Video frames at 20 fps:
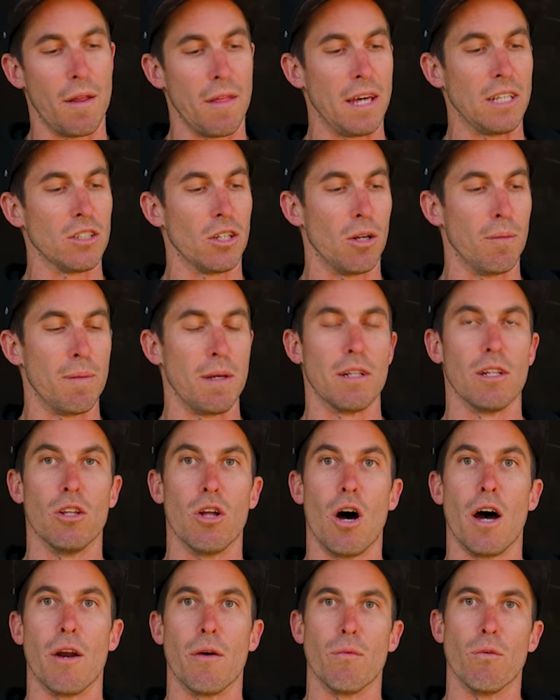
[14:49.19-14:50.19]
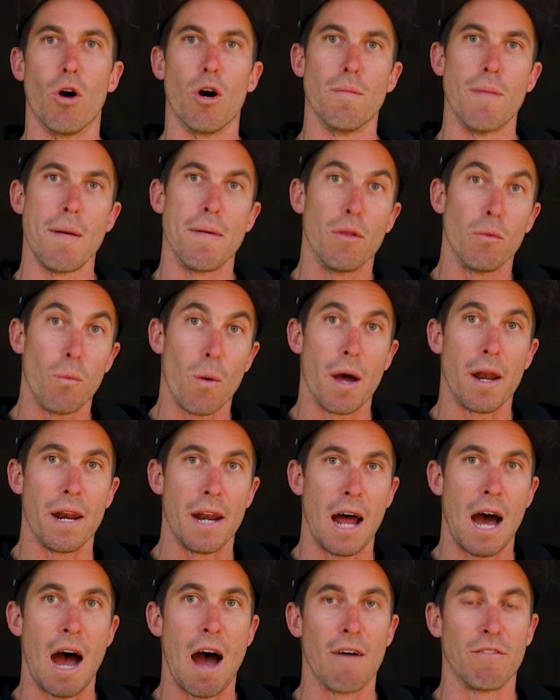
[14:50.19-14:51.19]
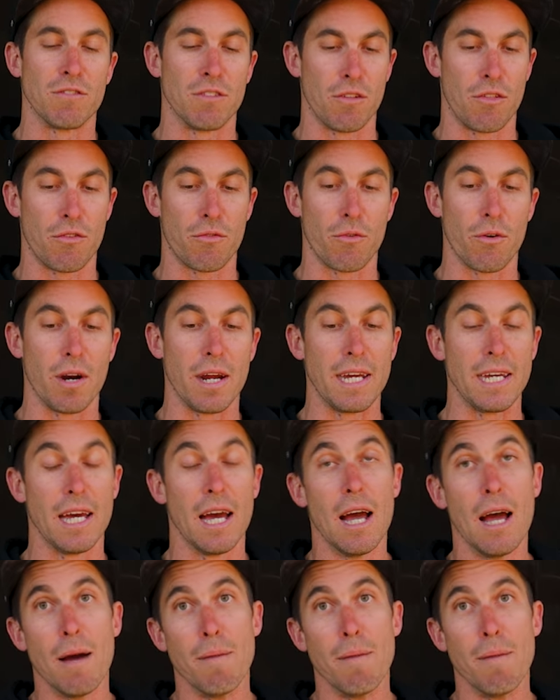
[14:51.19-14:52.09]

of these on a bit lighter rod, maybe the 1.5 to 3,